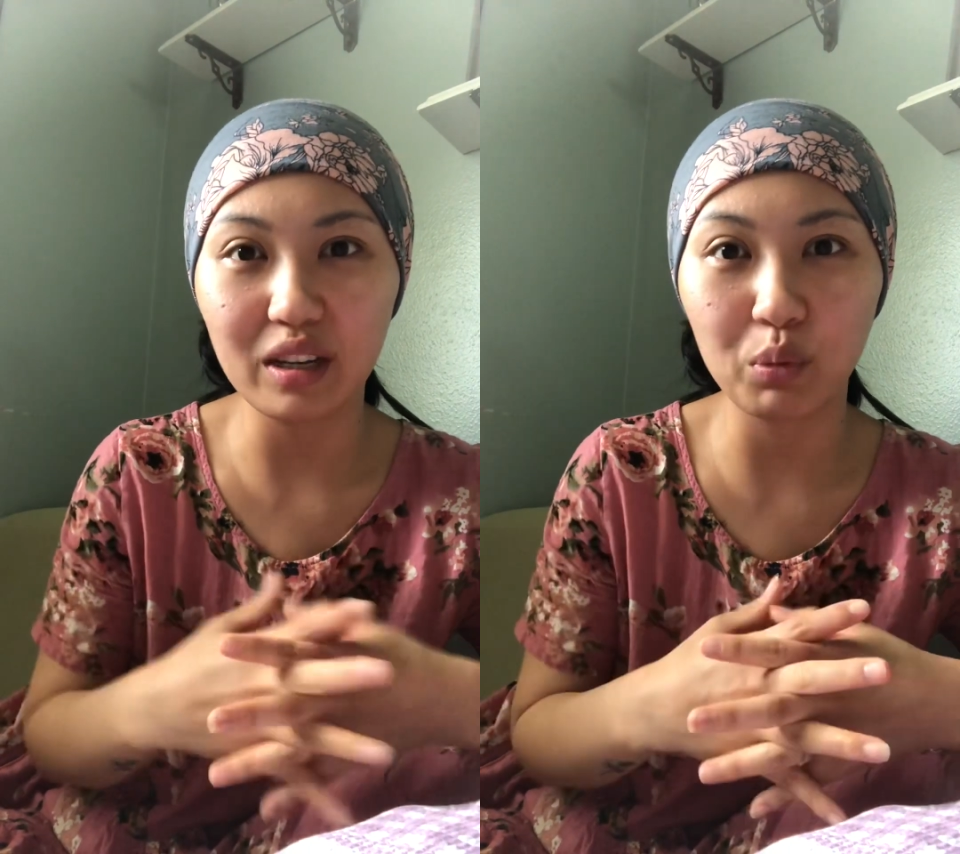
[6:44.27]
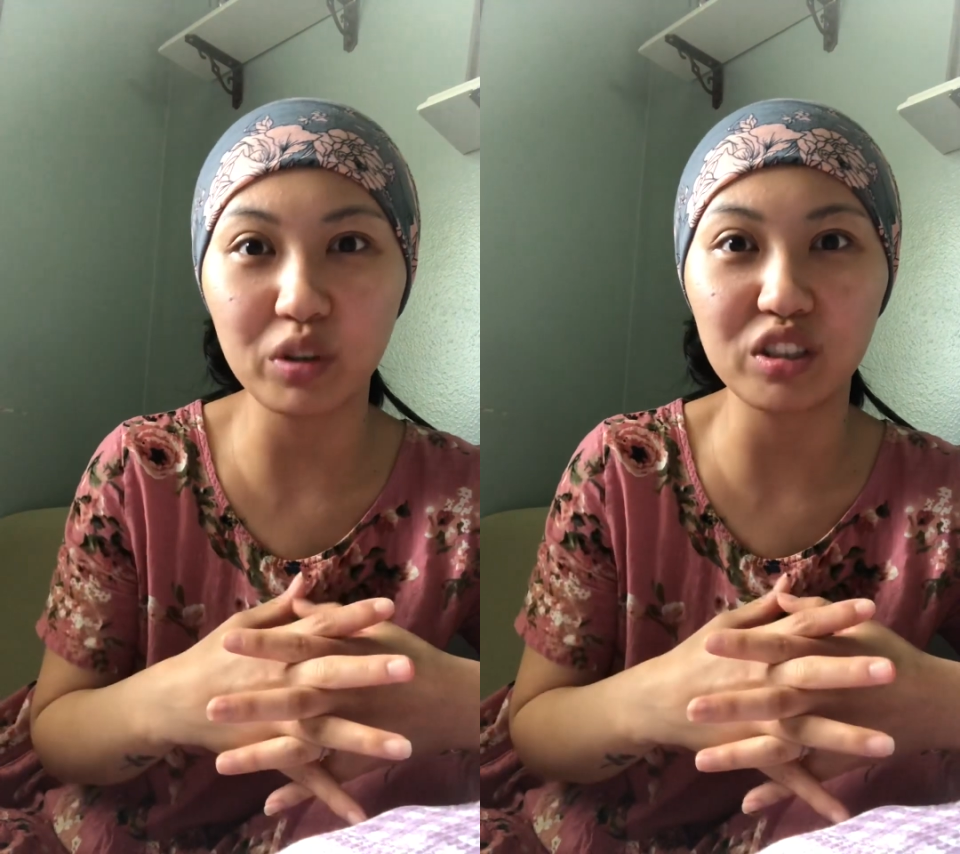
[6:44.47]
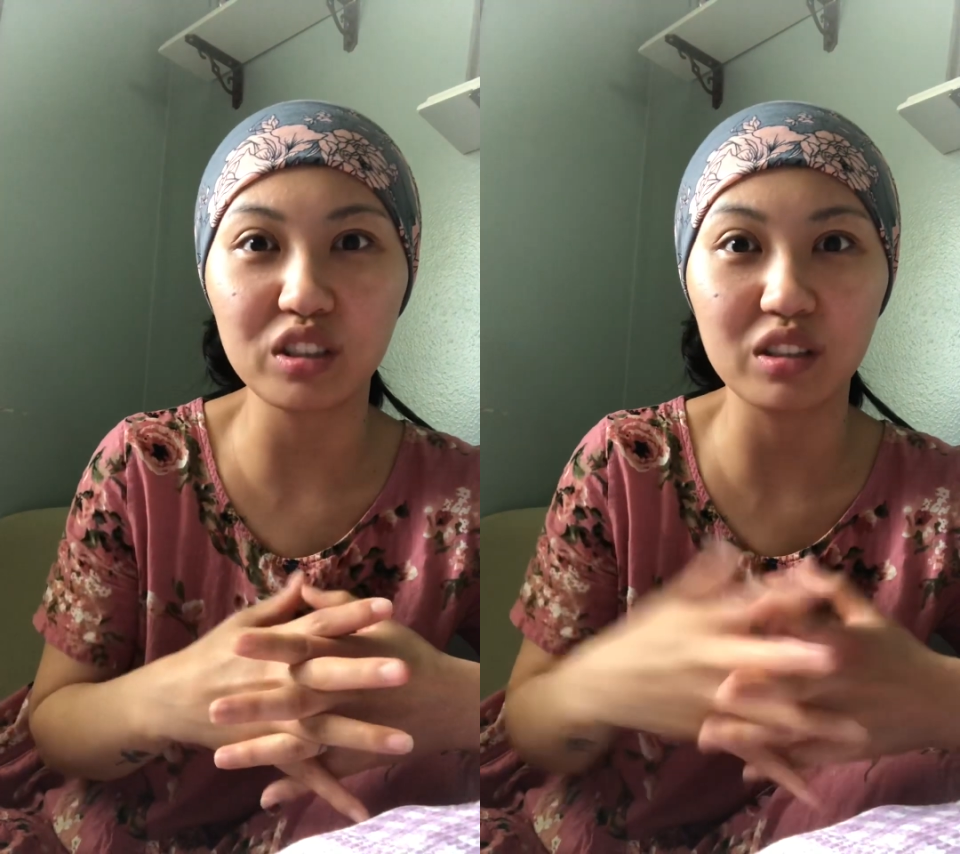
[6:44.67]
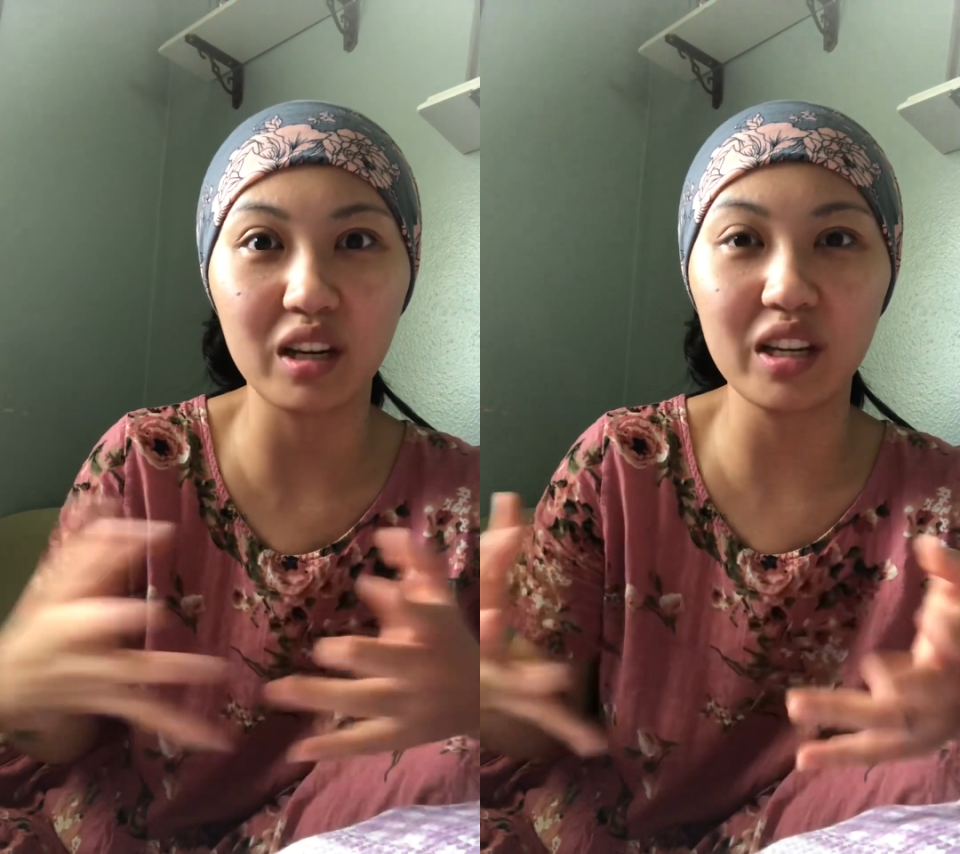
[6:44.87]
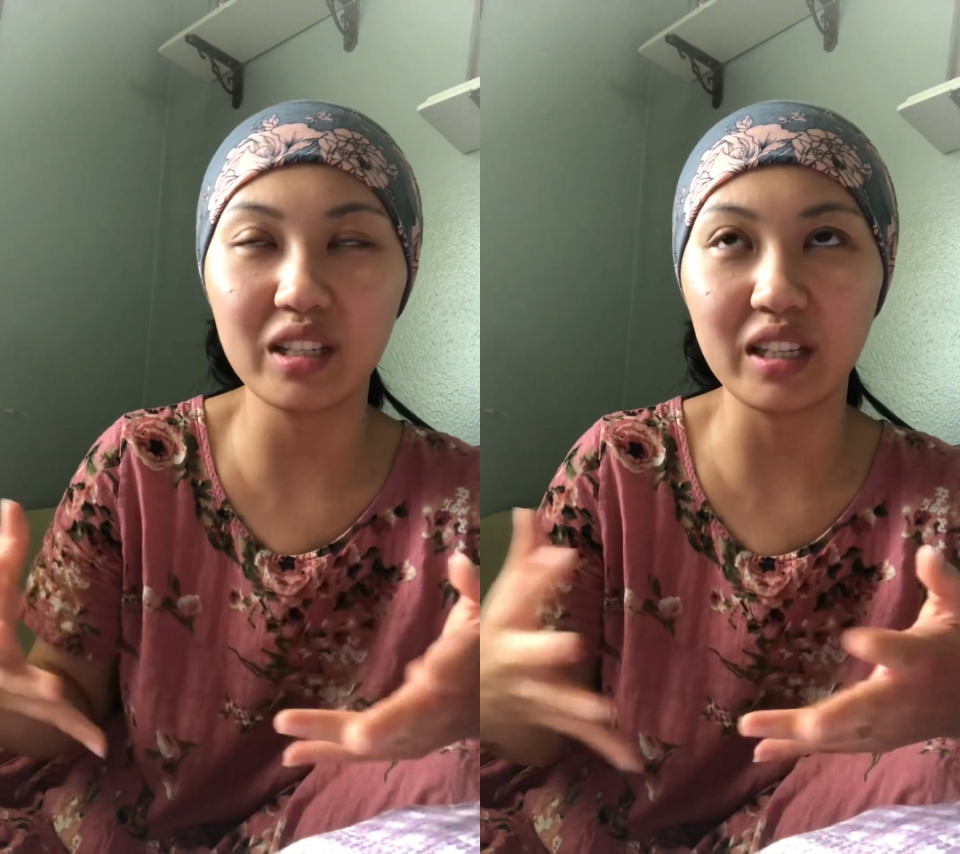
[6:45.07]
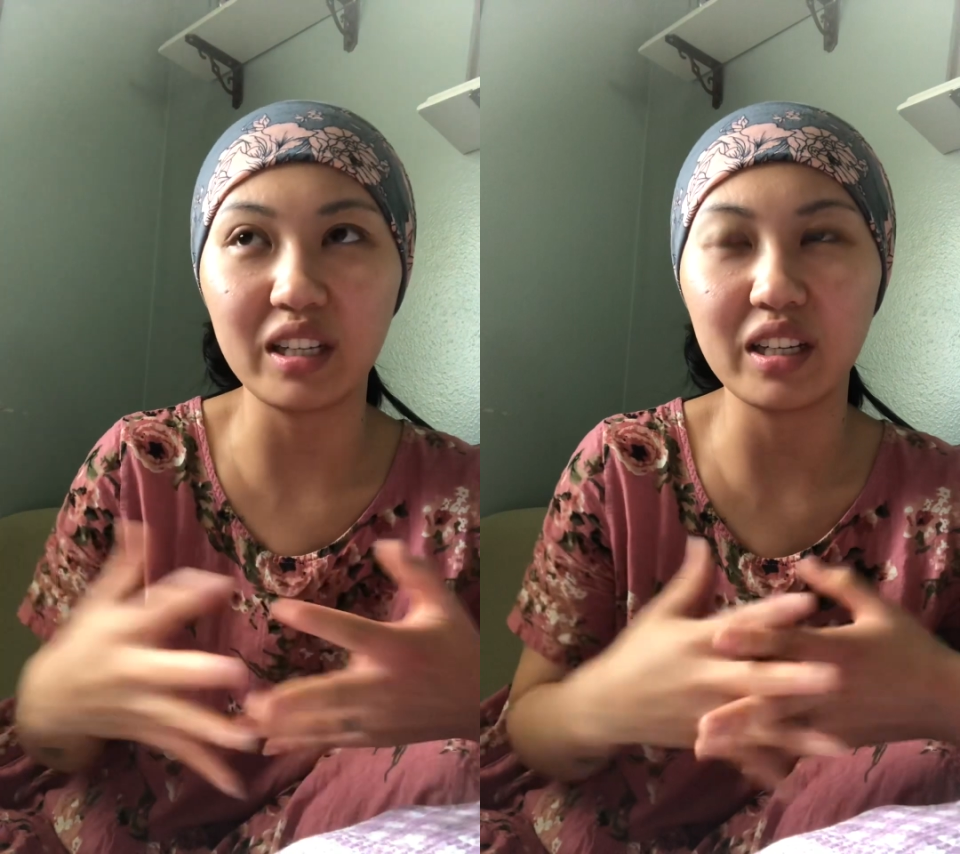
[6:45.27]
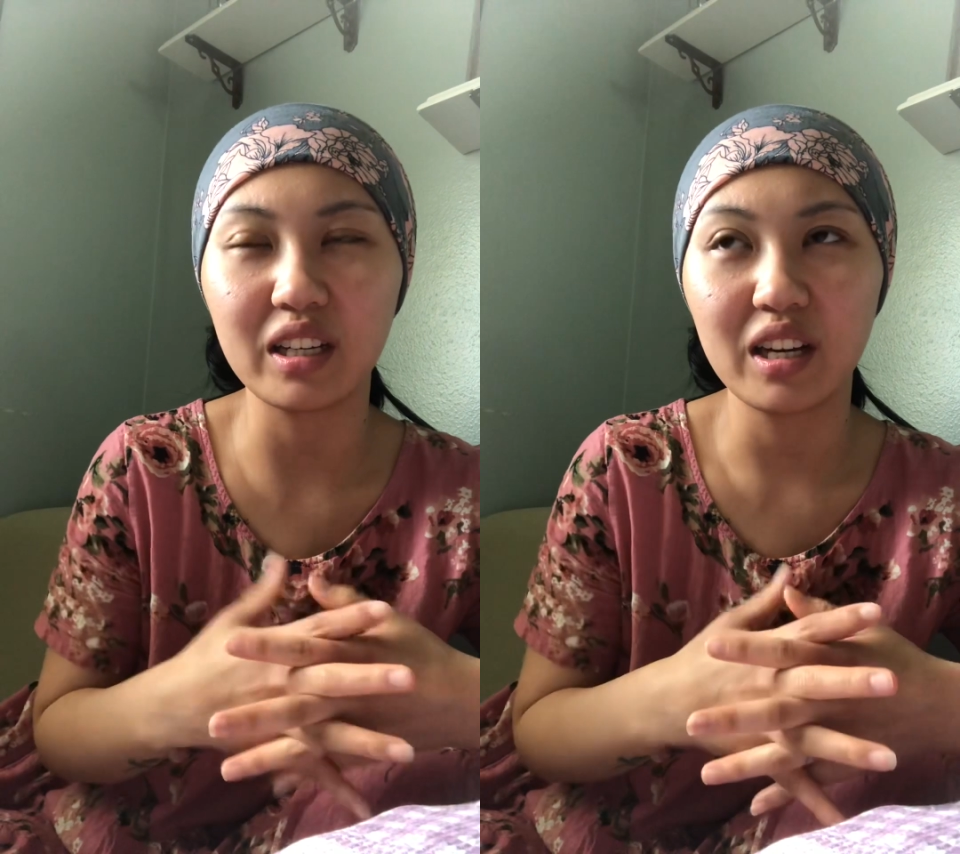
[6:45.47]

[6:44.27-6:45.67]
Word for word: which is gluttony.